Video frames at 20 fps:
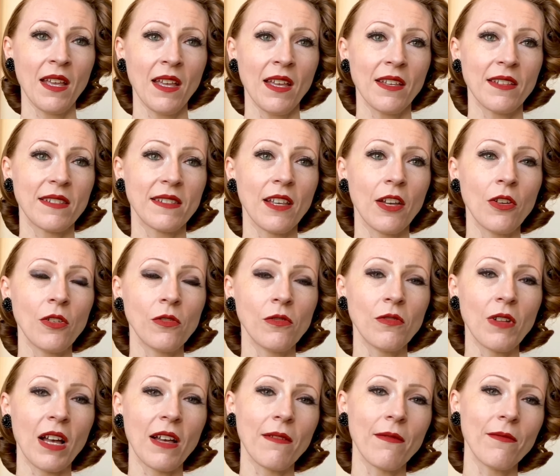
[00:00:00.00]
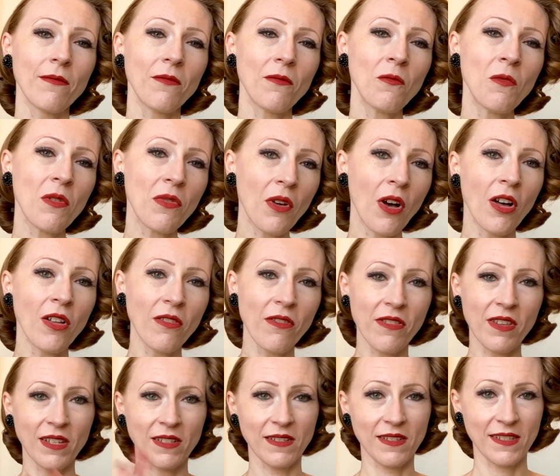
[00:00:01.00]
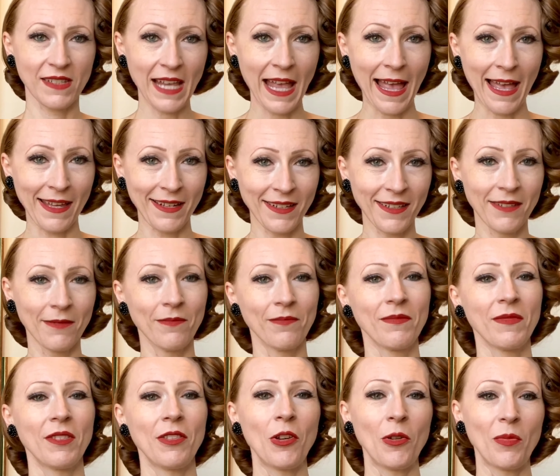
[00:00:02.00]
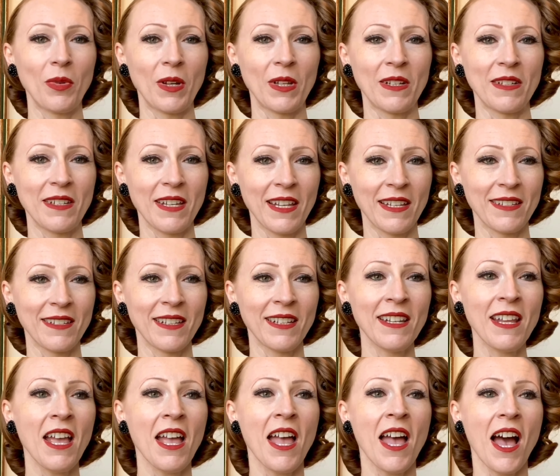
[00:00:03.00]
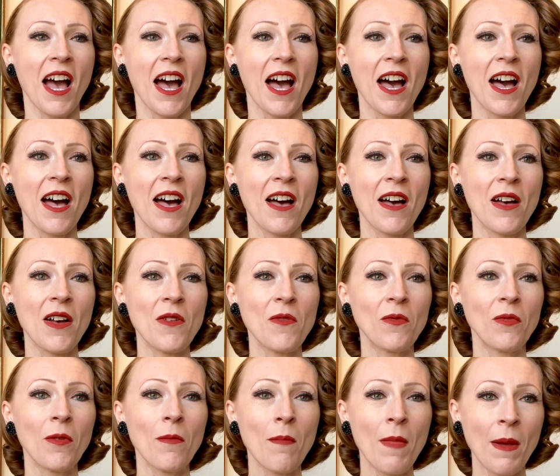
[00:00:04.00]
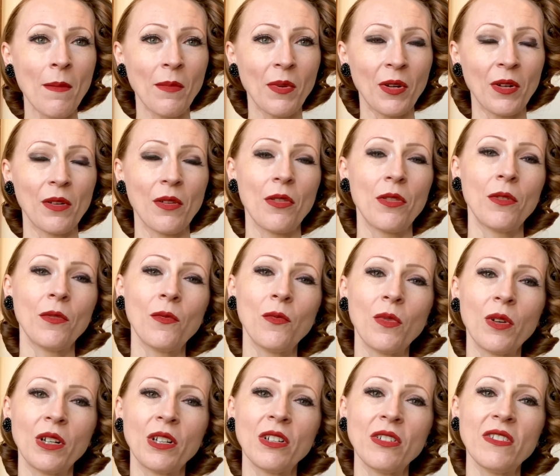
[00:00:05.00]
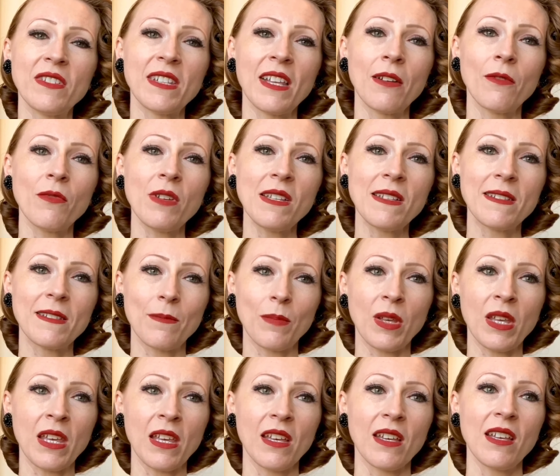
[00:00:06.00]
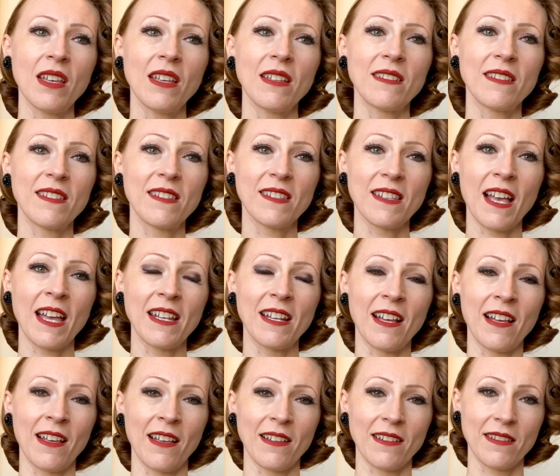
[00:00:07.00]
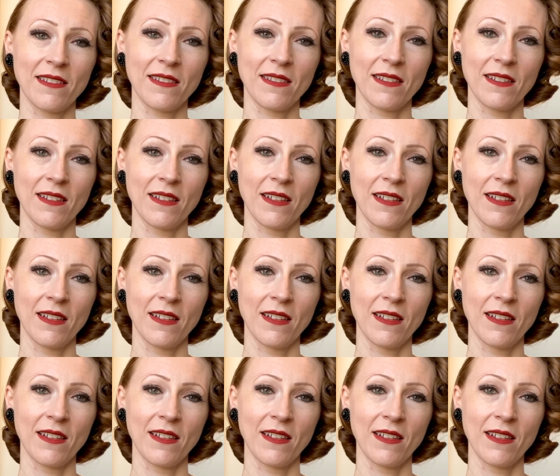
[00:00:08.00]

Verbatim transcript: So with all this said, no pun intended, uh, remember the words that we speak set us